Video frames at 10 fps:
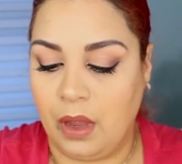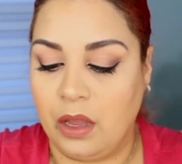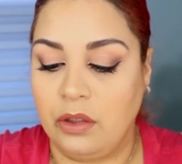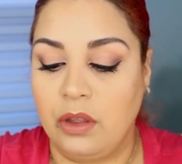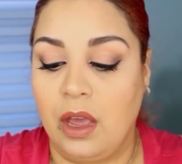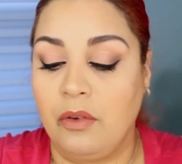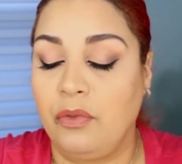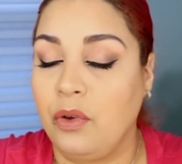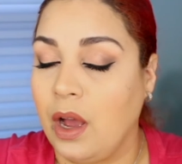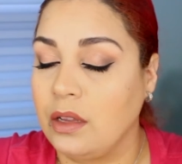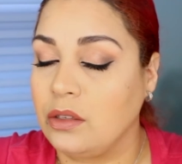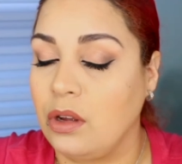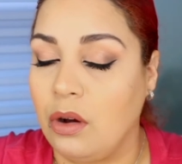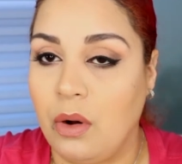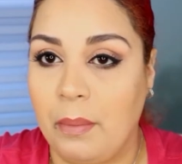And if you guys
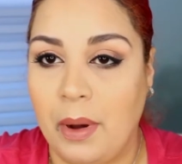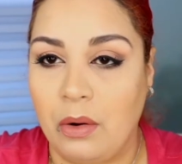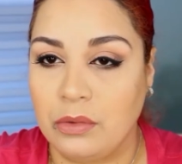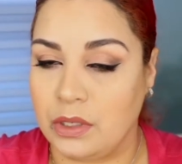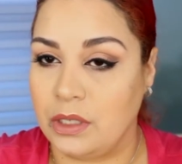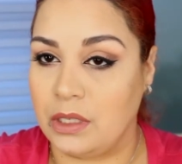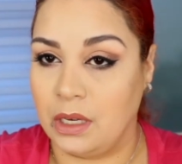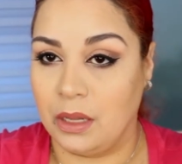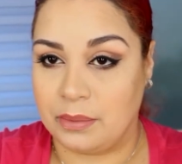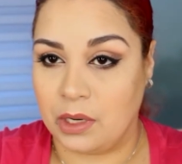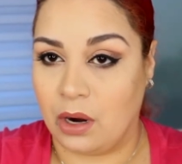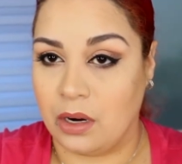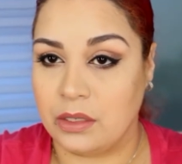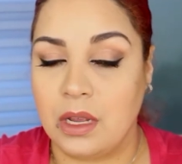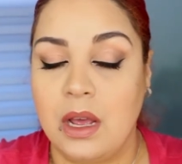know about OCC Lip
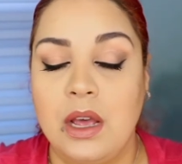Tars,